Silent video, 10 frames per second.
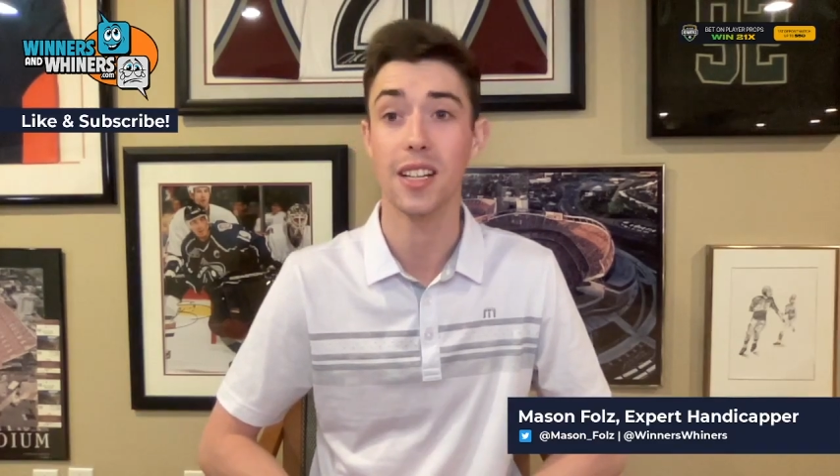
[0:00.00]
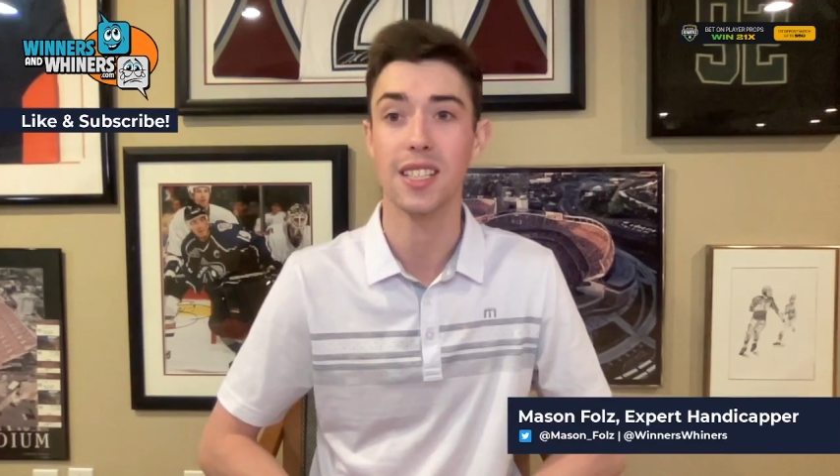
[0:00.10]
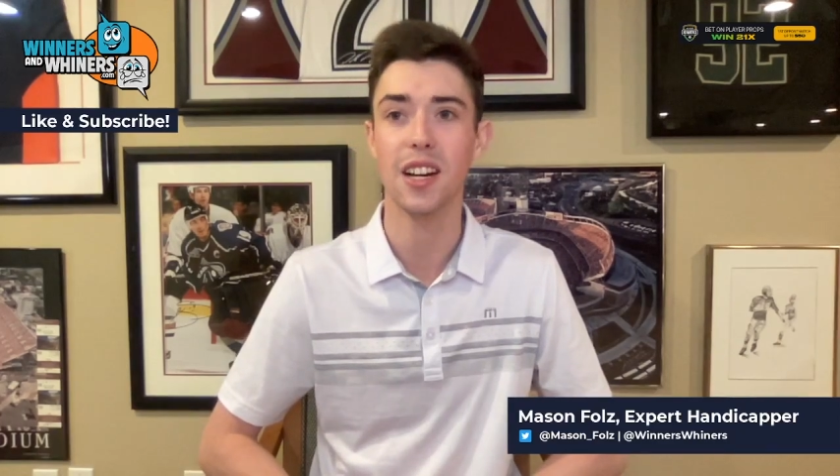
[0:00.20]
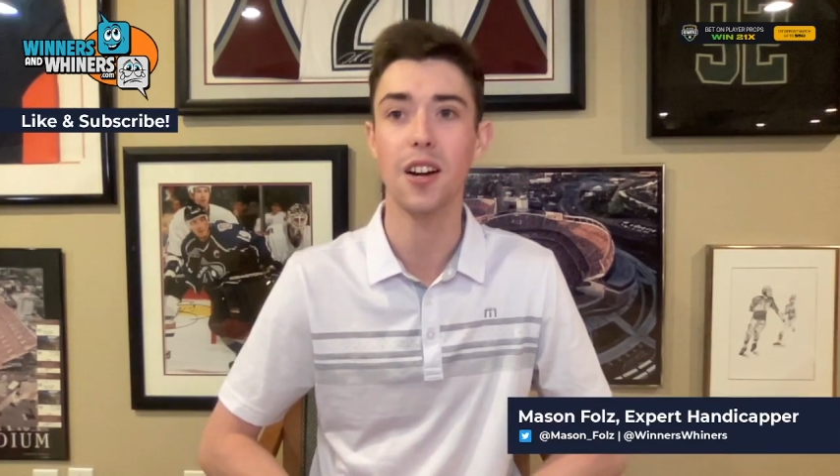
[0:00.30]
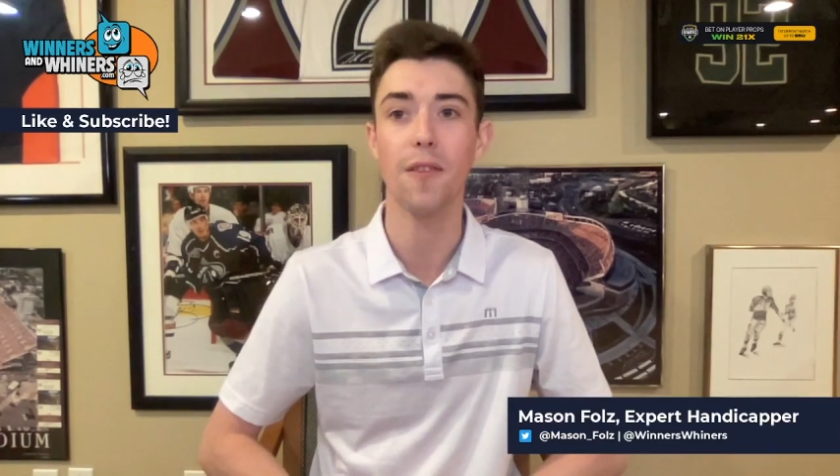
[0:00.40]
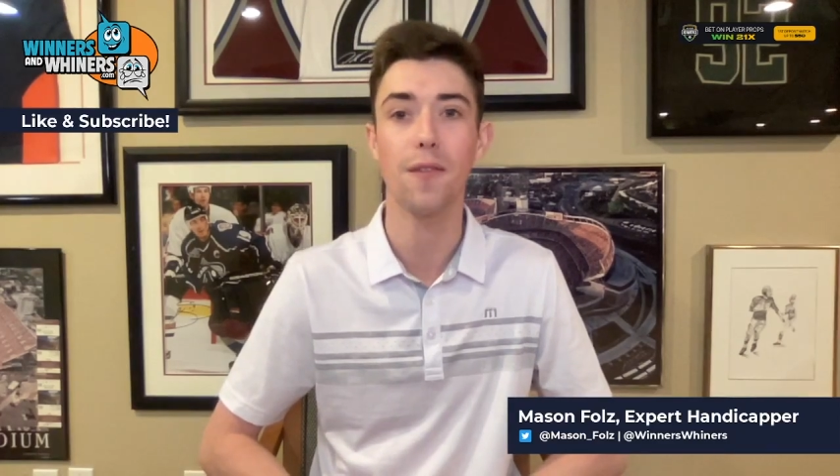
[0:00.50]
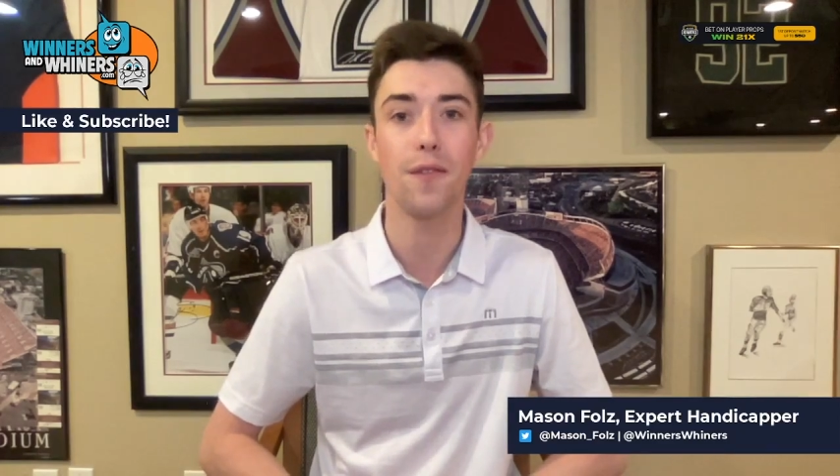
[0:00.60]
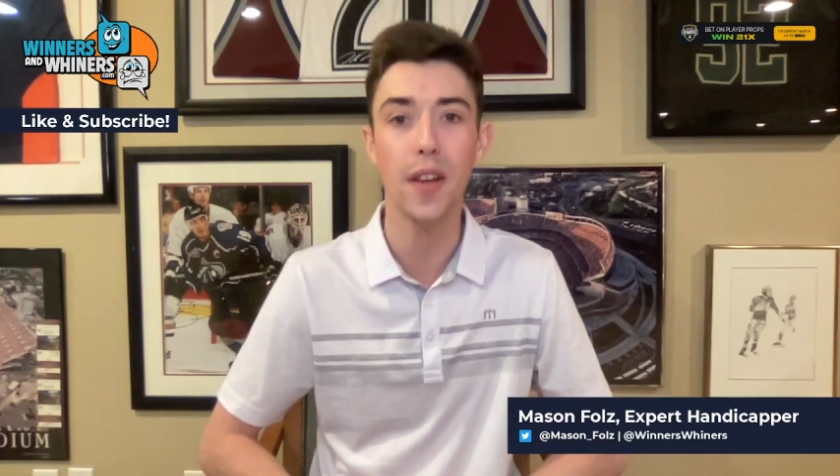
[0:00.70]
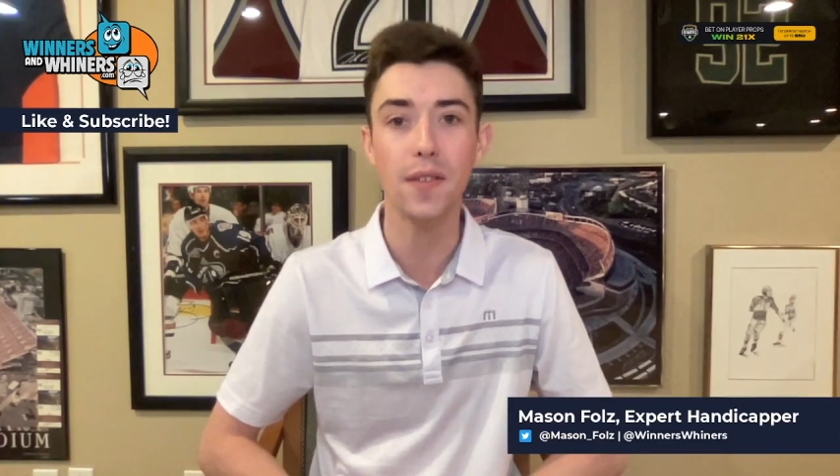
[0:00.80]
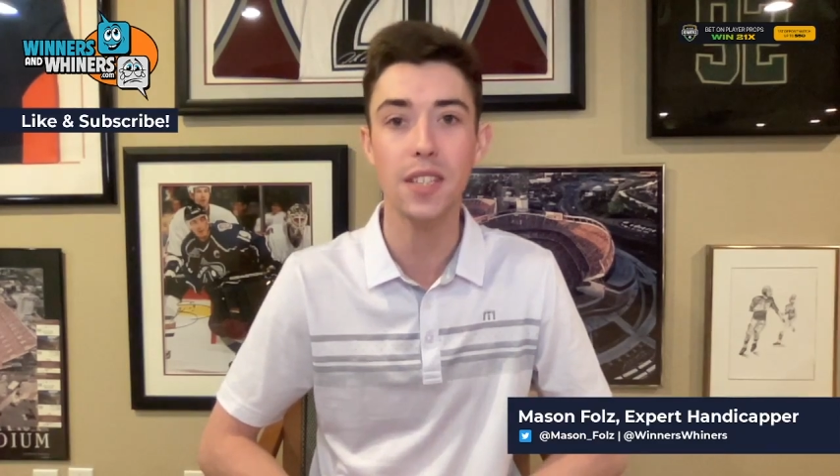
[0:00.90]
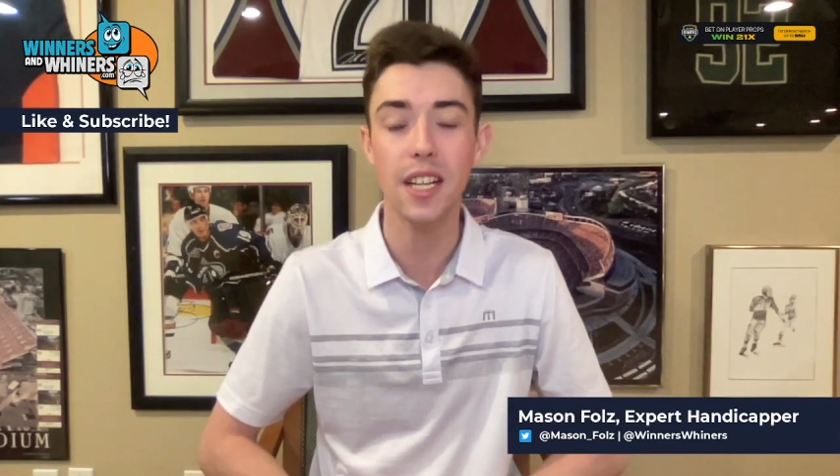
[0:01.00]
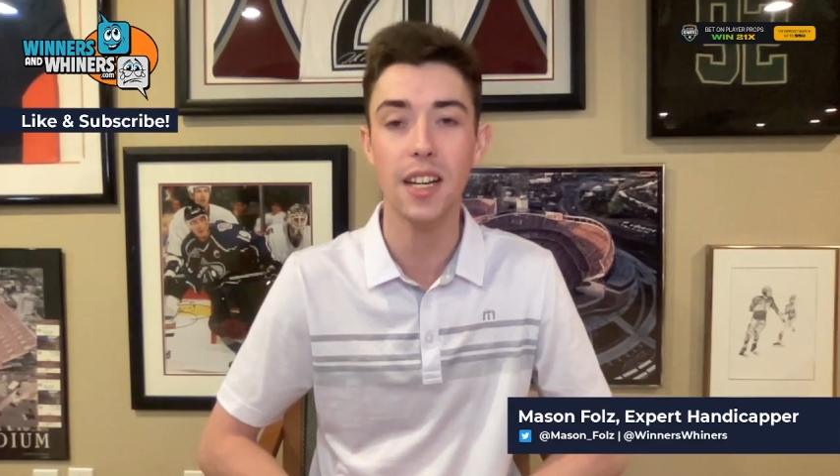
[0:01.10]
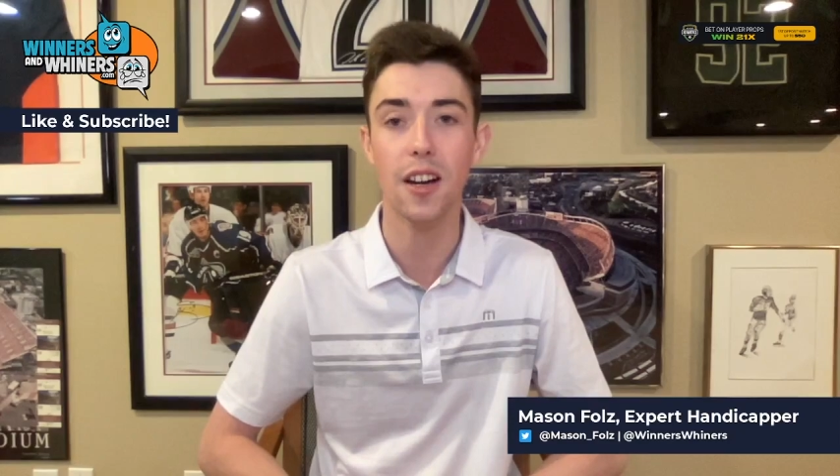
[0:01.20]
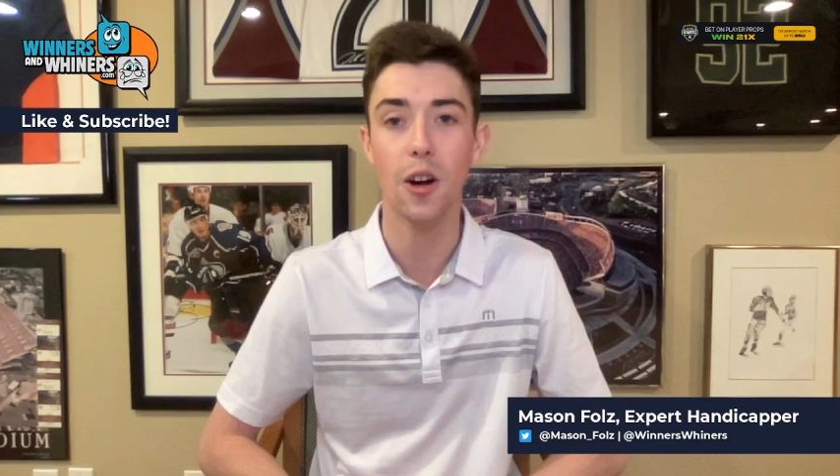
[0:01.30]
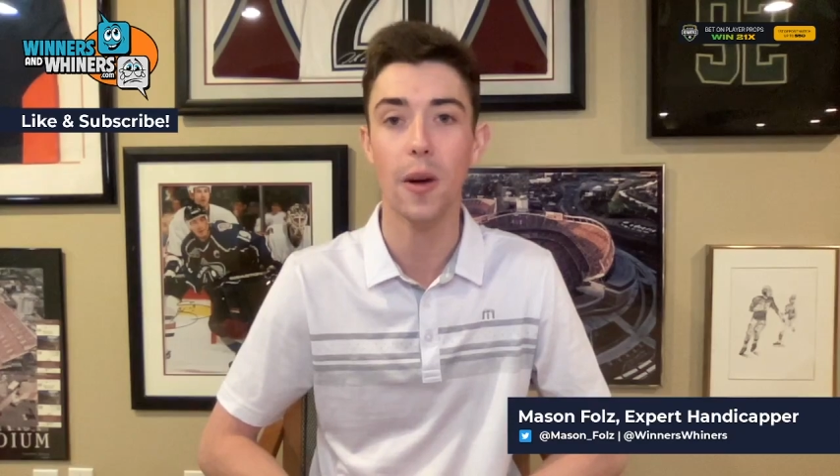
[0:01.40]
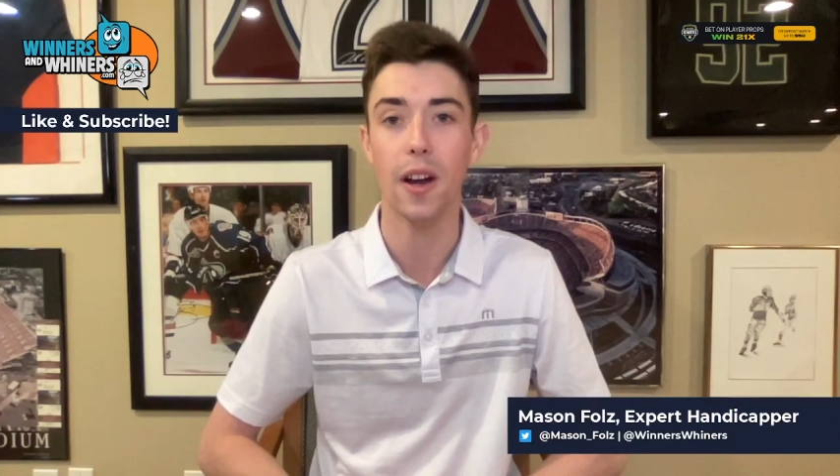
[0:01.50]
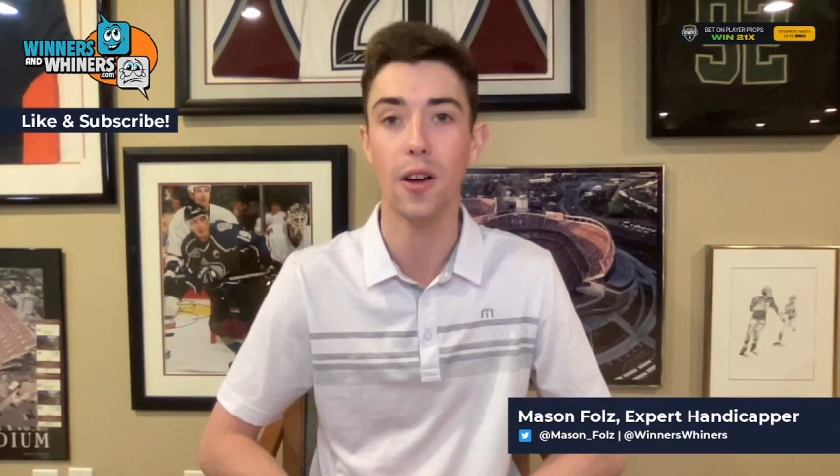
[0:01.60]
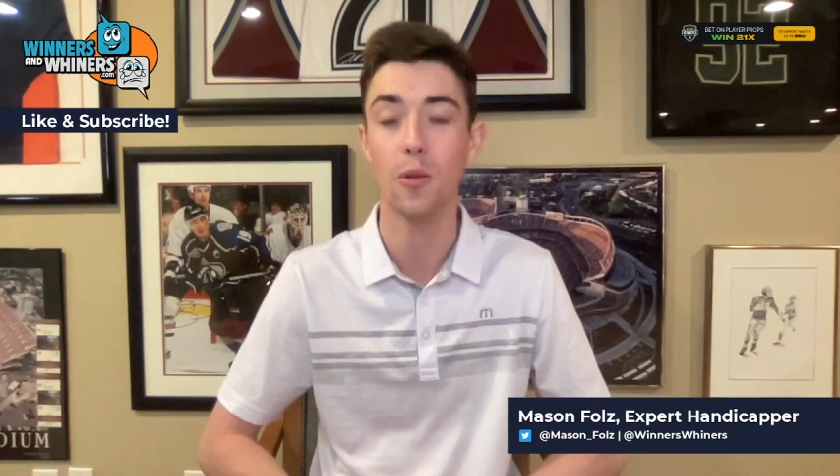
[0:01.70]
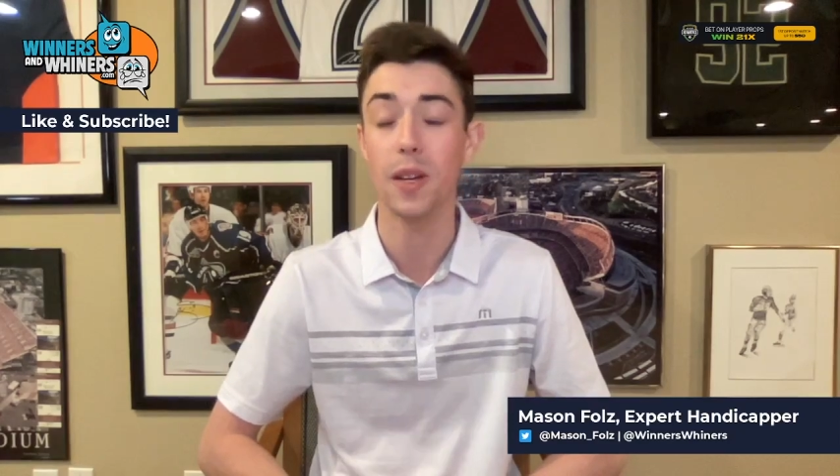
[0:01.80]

Is they're 15 0 at home